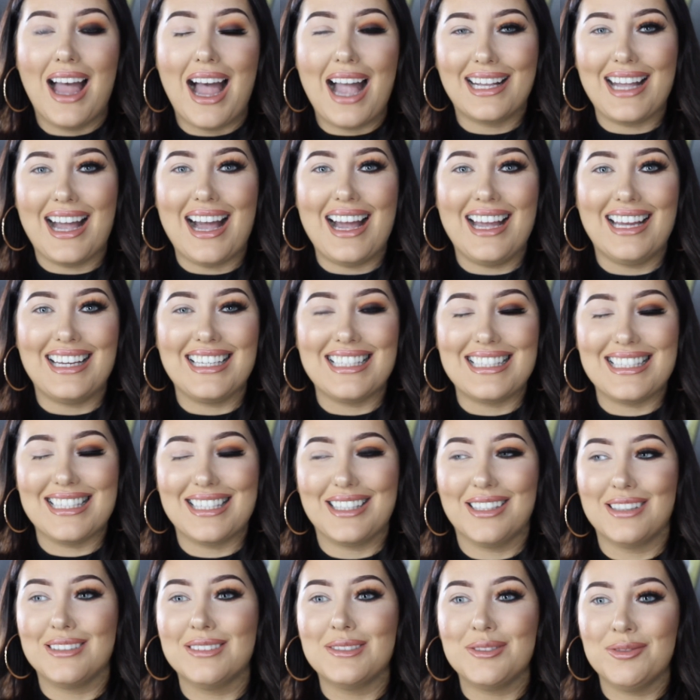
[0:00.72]
Hi
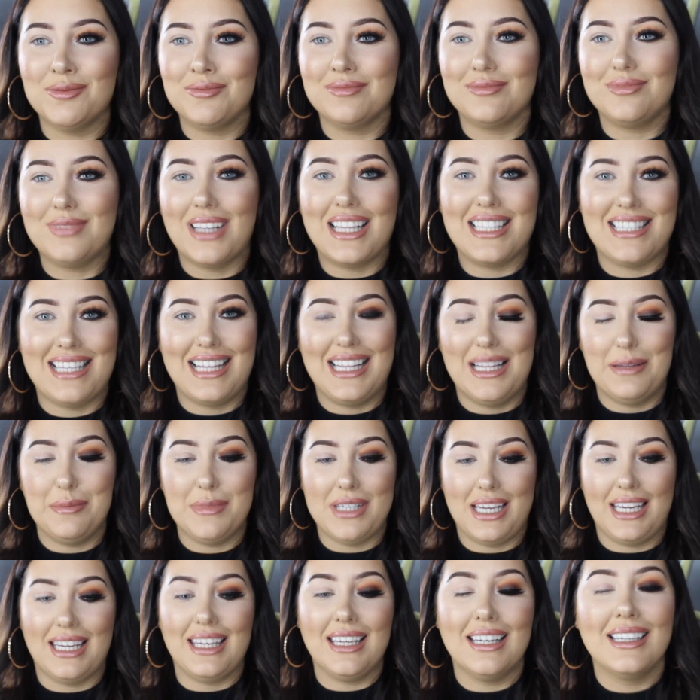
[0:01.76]
guys, it's
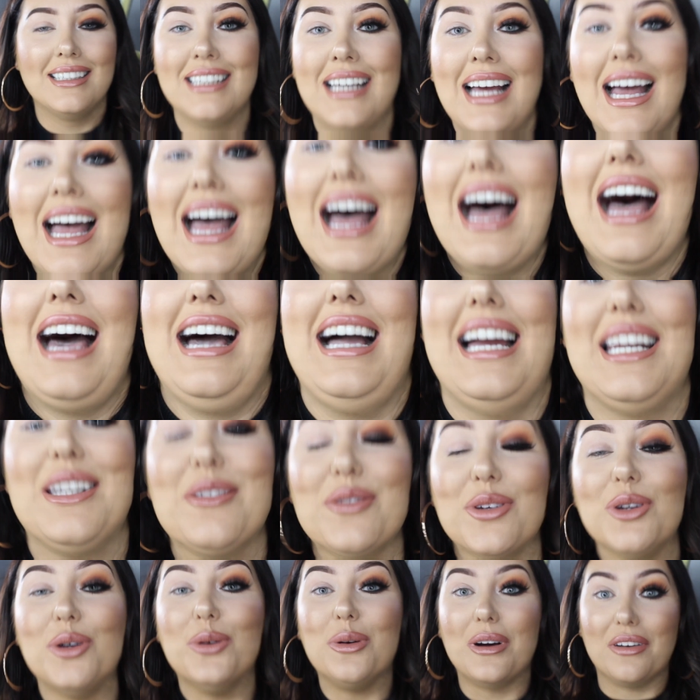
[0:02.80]
LMD. I
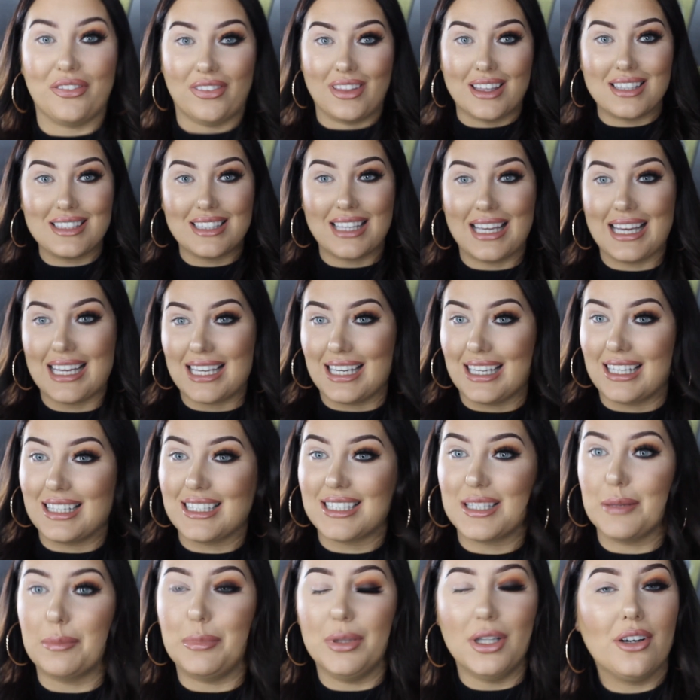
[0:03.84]
don't know if this
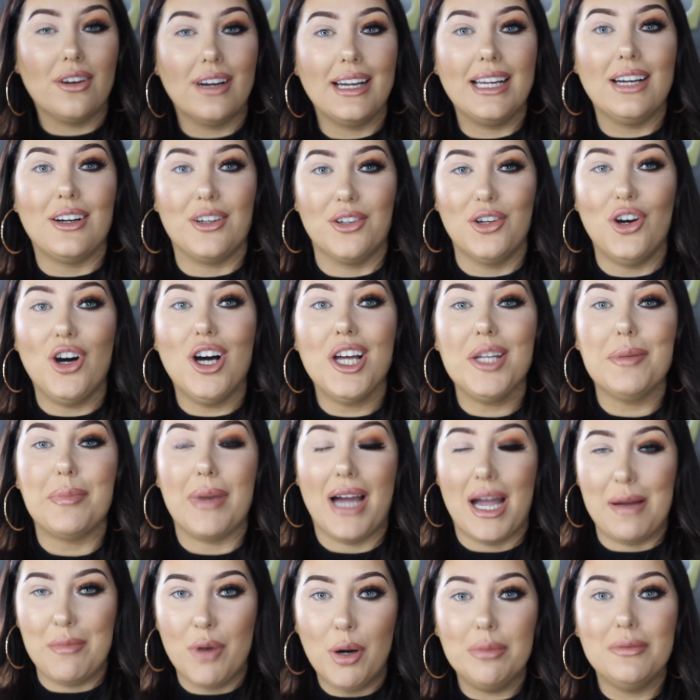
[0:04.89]
is blurry or not,
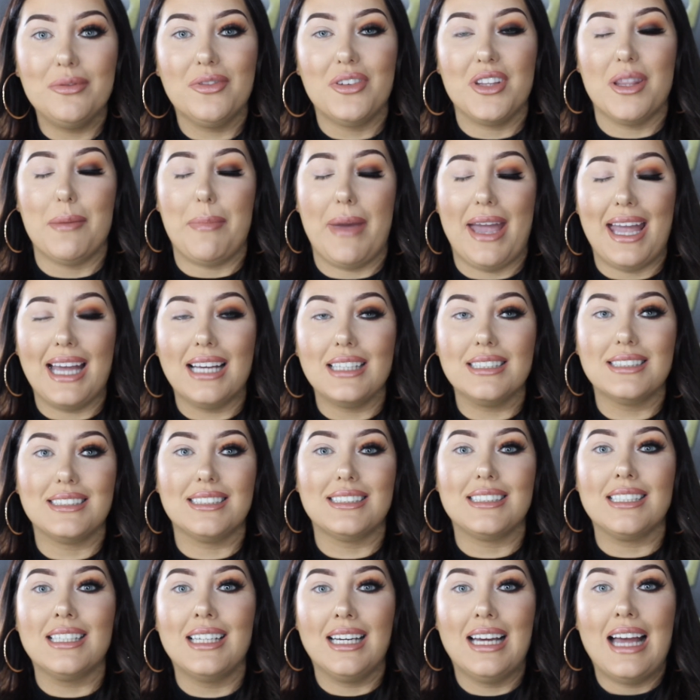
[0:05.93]
but I'm hoping for the
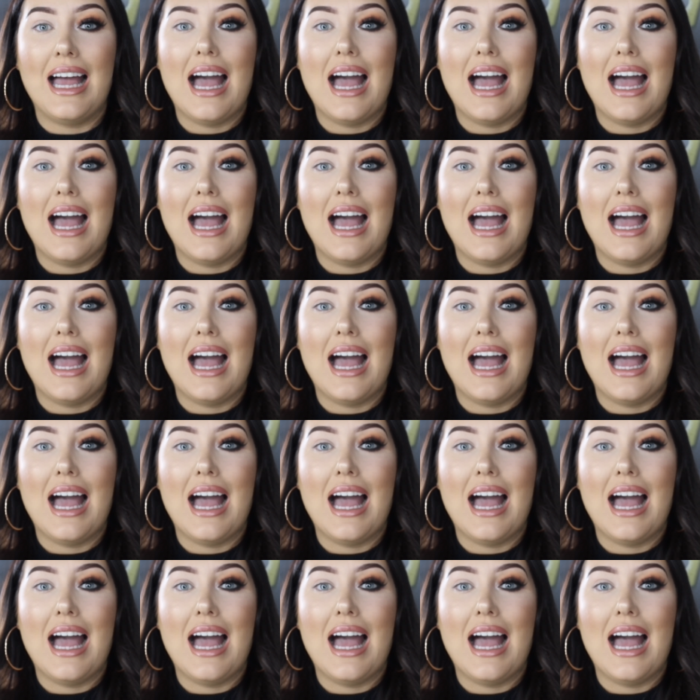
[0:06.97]
best.